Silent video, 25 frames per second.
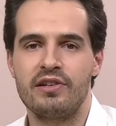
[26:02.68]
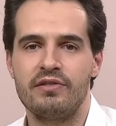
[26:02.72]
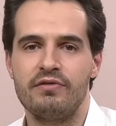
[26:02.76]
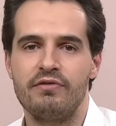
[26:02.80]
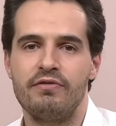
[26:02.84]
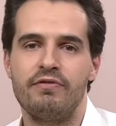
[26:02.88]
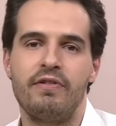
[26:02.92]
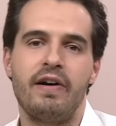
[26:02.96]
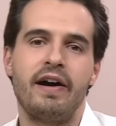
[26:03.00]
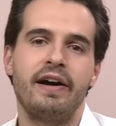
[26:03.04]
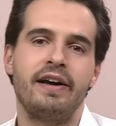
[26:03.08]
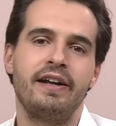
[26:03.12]
and
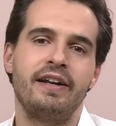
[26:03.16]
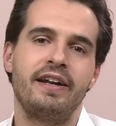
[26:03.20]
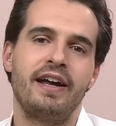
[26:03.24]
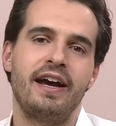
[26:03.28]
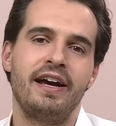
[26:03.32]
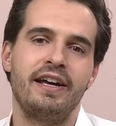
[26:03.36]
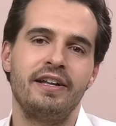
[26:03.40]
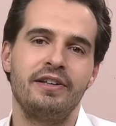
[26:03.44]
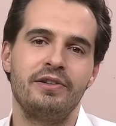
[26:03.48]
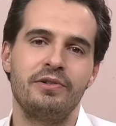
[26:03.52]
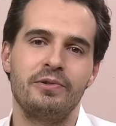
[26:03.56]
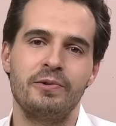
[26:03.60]

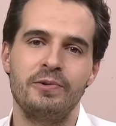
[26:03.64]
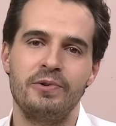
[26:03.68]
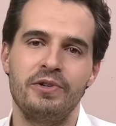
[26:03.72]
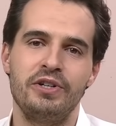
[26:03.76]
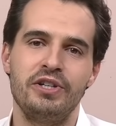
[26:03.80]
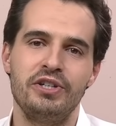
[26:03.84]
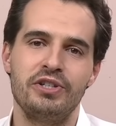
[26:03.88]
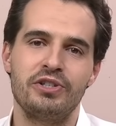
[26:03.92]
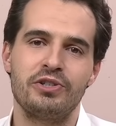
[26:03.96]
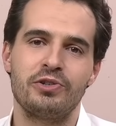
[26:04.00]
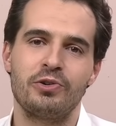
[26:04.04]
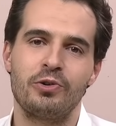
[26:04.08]
finite
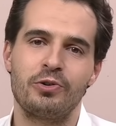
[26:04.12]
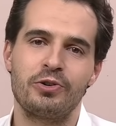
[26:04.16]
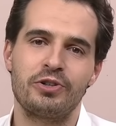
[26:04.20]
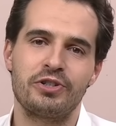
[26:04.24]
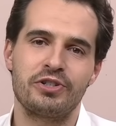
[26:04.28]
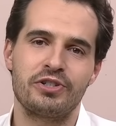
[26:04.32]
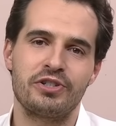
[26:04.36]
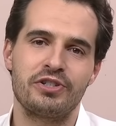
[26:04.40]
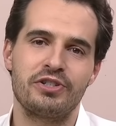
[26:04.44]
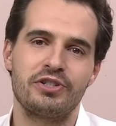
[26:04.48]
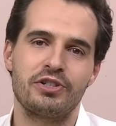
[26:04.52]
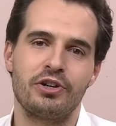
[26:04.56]

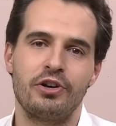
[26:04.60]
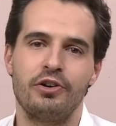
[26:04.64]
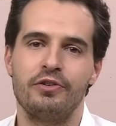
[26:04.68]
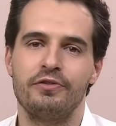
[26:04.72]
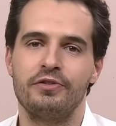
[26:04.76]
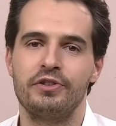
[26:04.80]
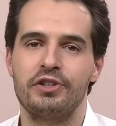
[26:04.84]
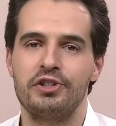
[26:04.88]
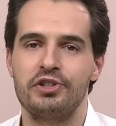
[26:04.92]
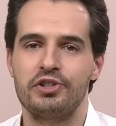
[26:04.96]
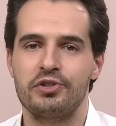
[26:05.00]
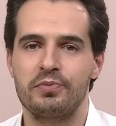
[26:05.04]
resources
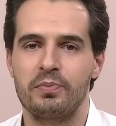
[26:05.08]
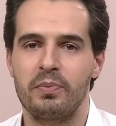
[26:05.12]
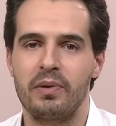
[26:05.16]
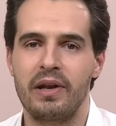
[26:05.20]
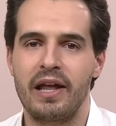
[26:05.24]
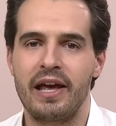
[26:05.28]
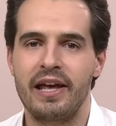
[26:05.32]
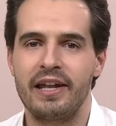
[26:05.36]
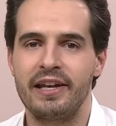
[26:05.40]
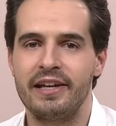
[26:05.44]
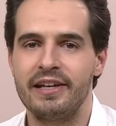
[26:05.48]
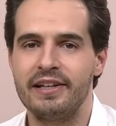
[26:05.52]
of this
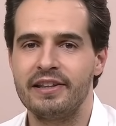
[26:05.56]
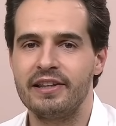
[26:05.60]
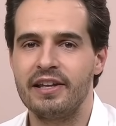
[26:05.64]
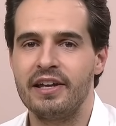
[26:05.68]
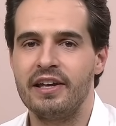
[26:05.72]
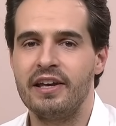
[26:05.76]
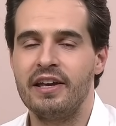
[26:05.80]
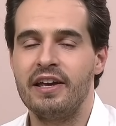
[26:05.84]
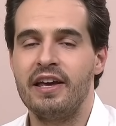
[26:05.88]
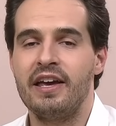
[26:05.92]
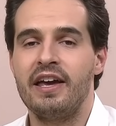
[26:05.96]
planet